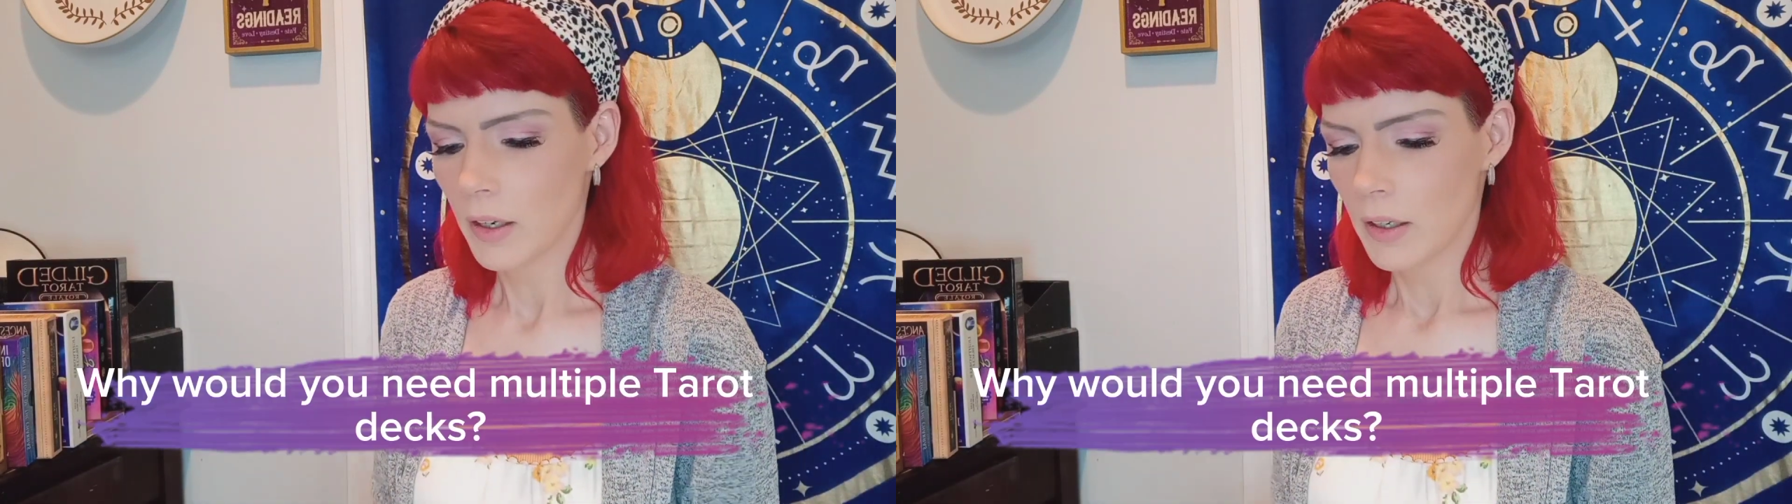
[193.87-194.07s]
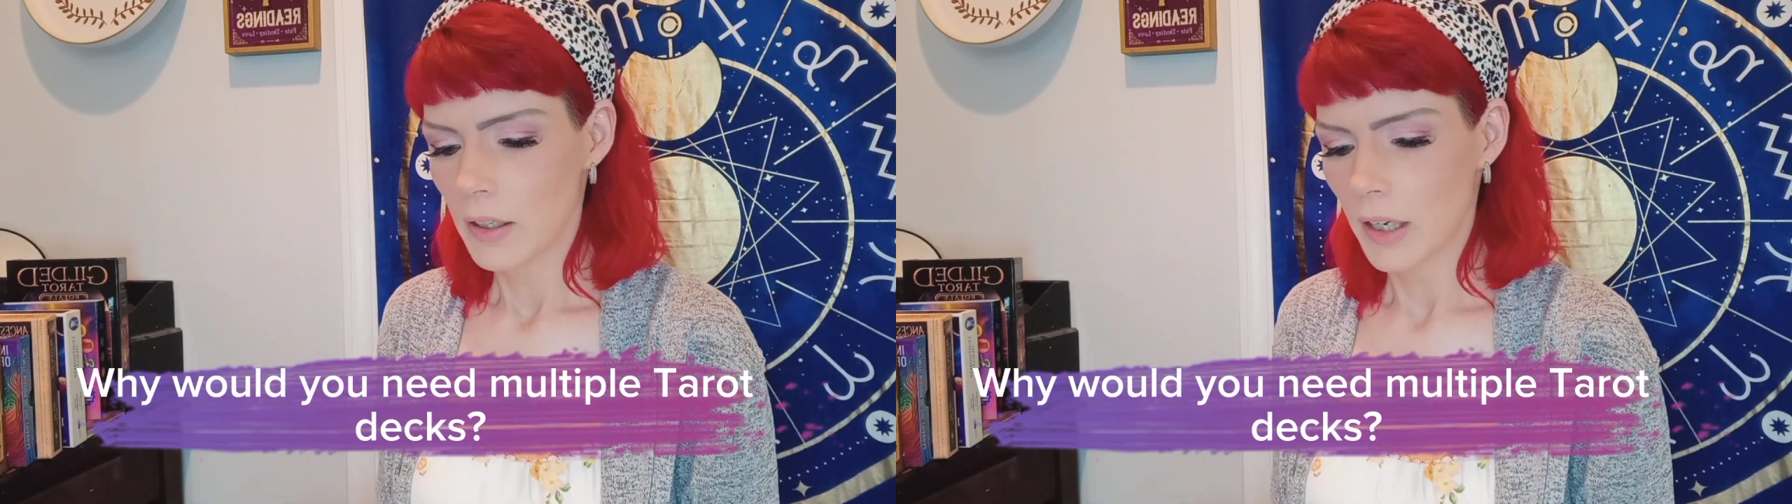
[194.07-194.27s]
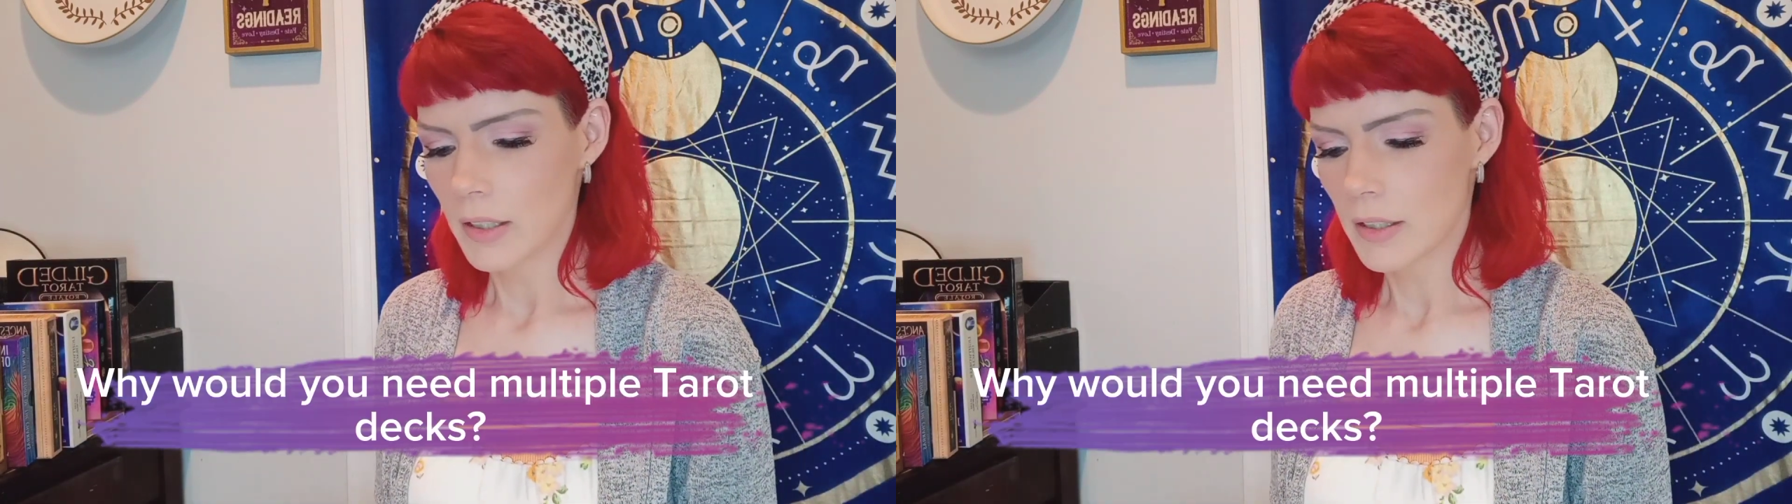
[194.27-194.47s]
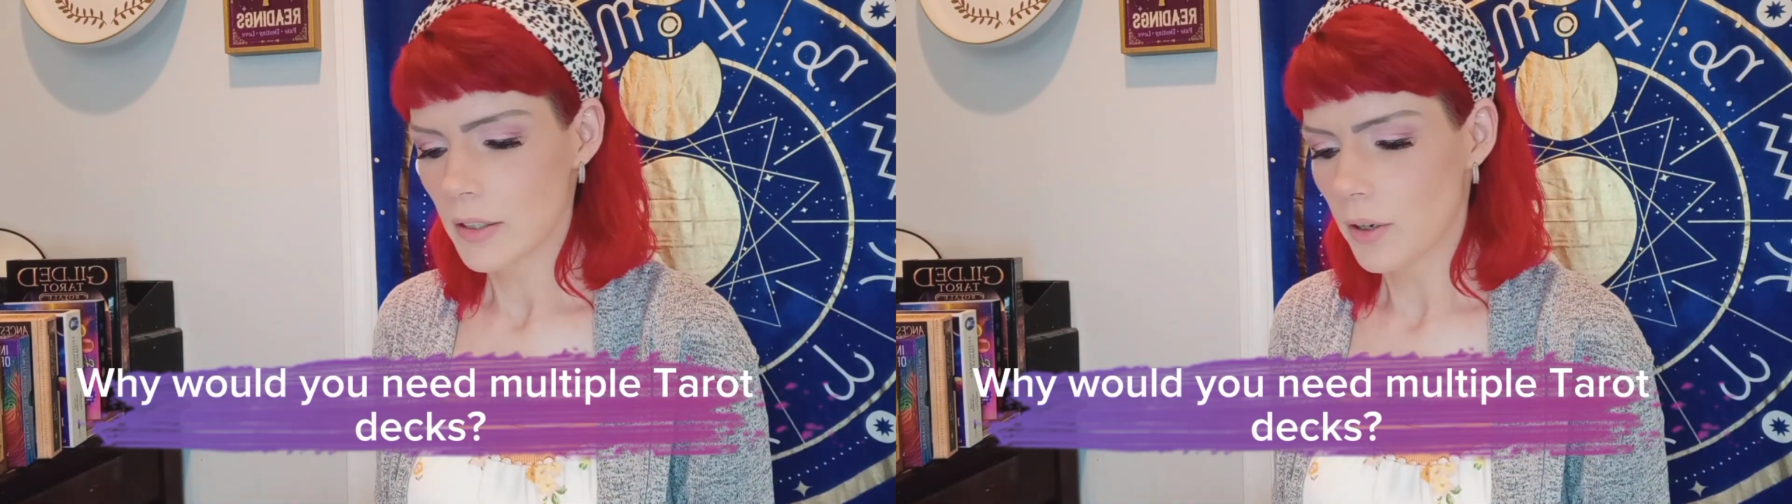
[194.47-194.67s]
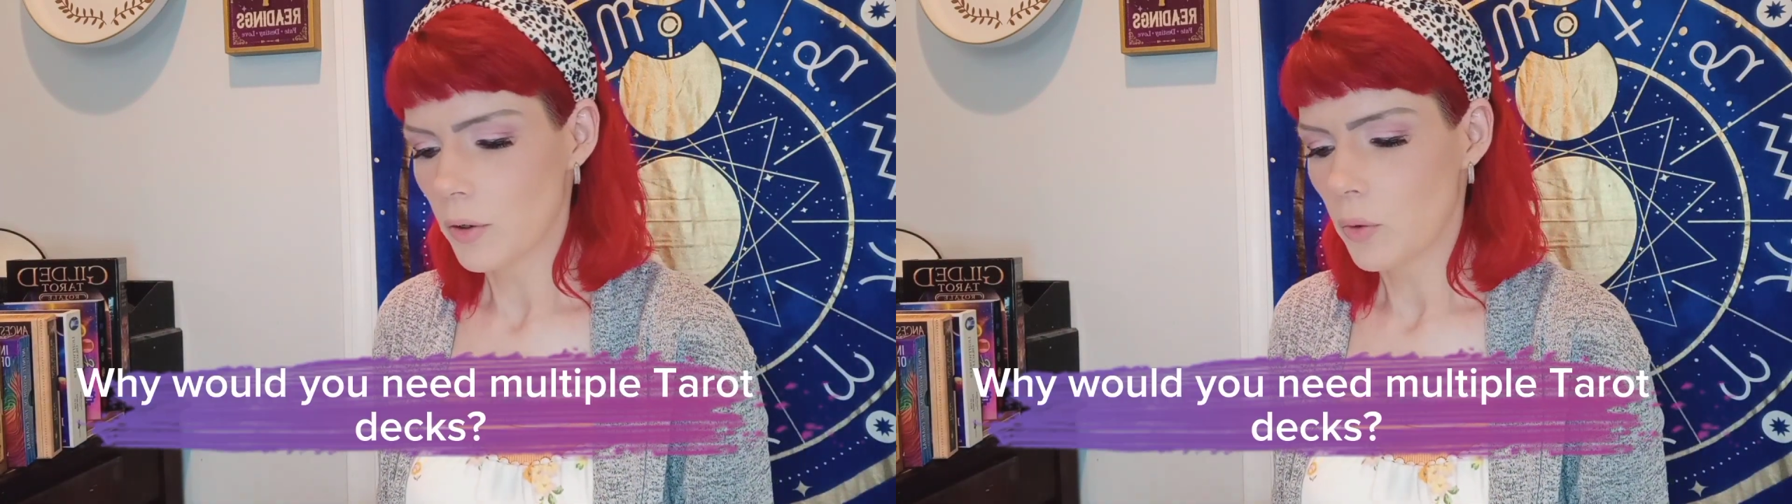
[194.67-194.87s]
And
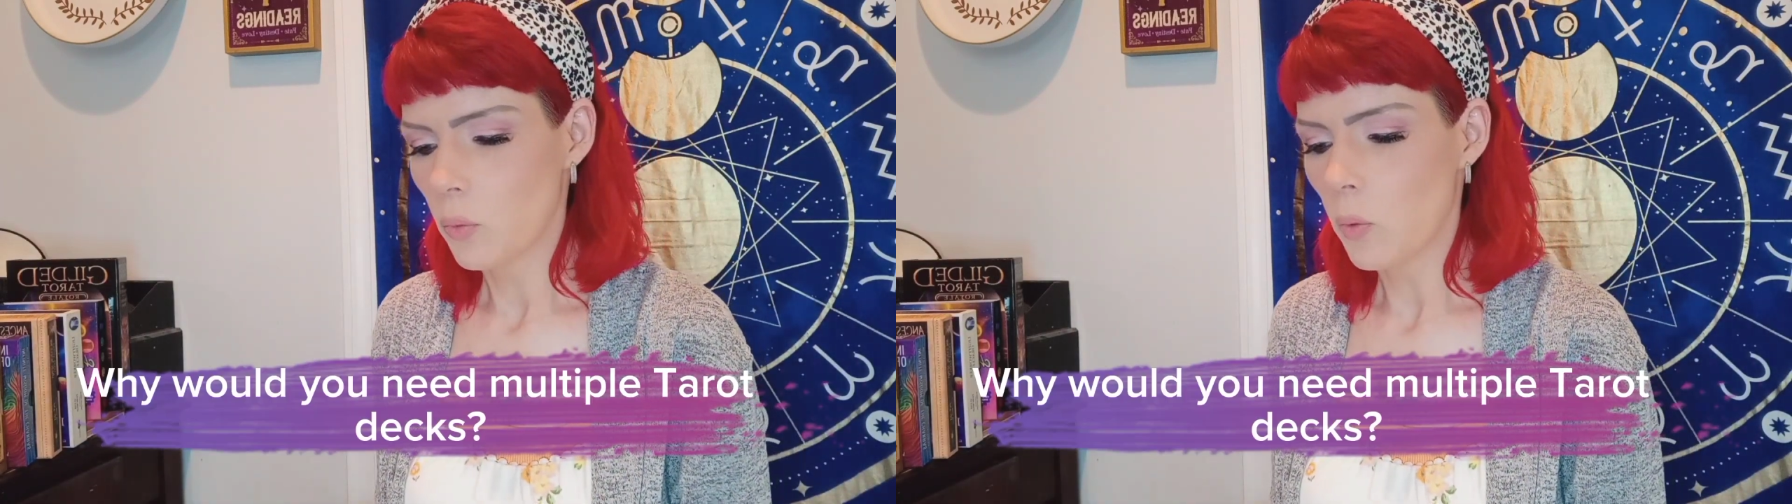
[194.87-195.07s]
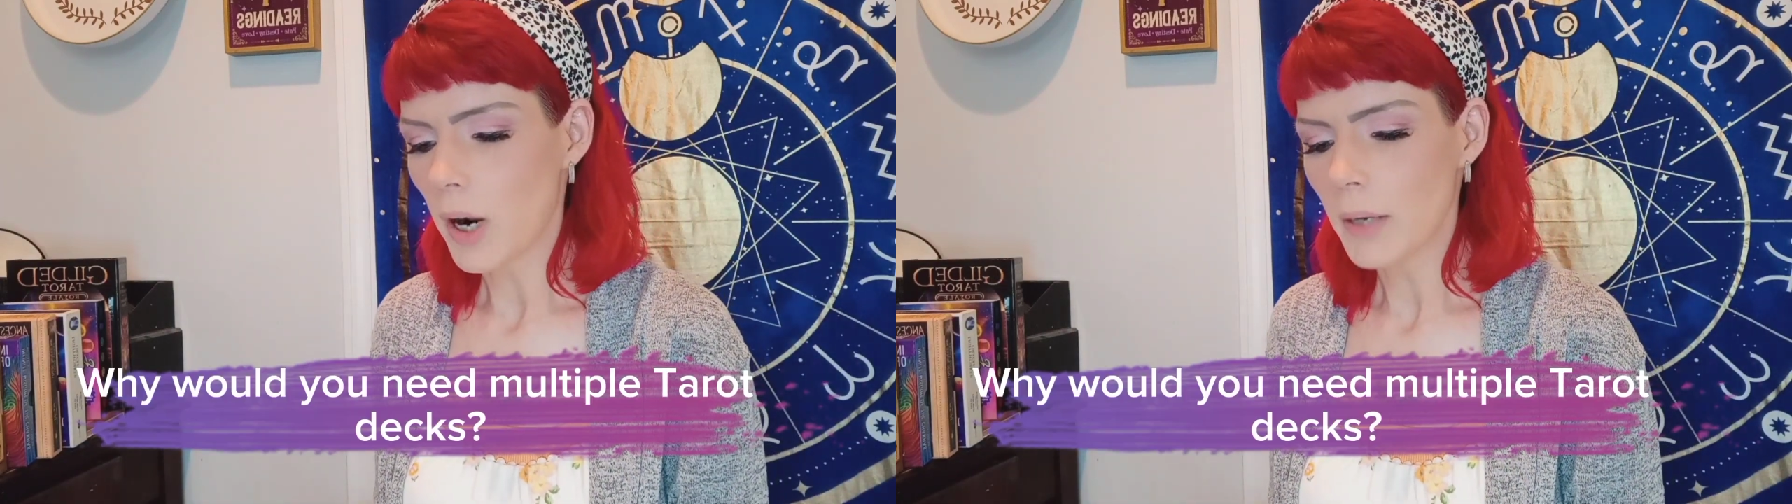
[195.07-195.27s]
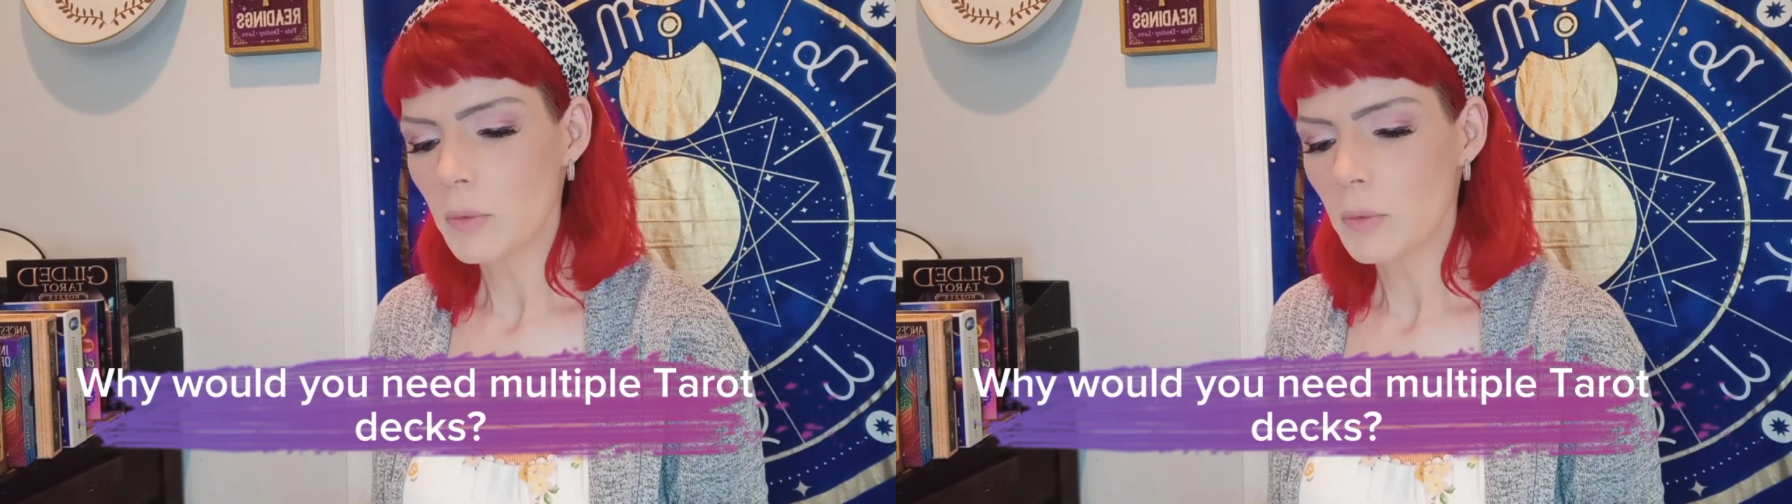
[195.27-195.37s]
so why